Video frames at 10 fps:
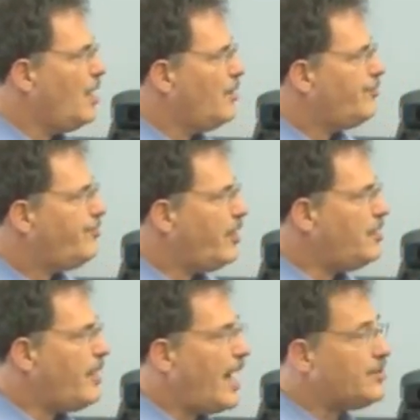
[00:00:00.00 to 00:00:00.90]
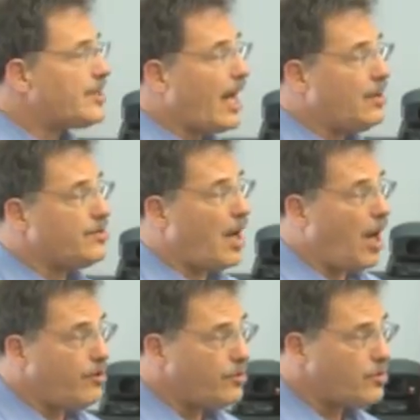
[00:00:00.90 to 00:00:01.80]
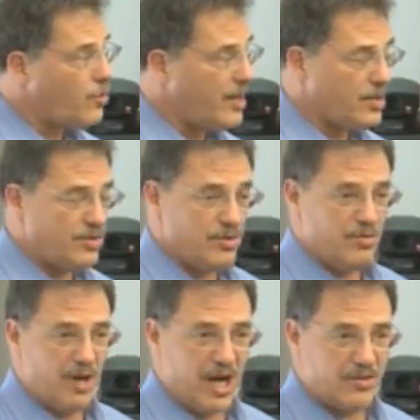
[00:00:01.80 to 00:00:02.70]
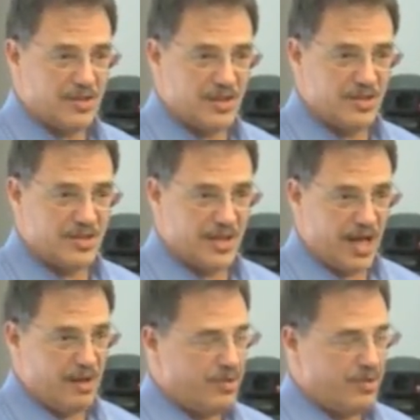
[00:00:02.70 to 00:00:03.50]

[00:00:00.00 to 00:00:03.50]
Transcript: Freedom House counts 122 democracies today,